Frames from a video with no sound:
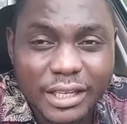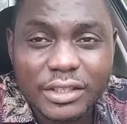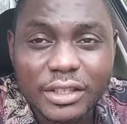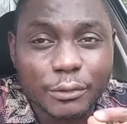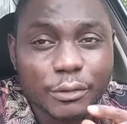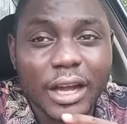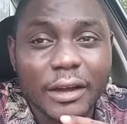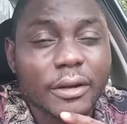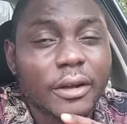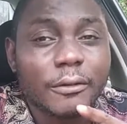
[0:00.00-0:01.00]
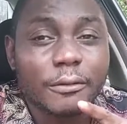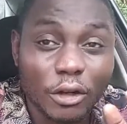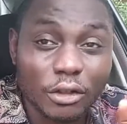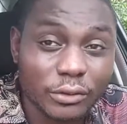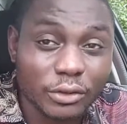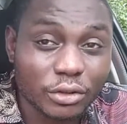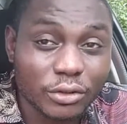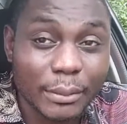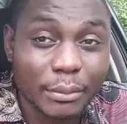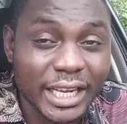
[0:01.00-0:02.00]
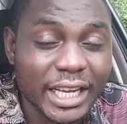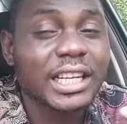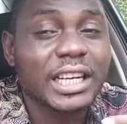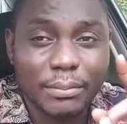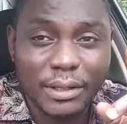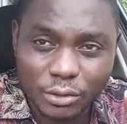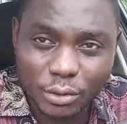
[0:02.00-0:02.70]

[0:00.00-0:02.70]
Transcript: Please if you are not subscribed on that channel,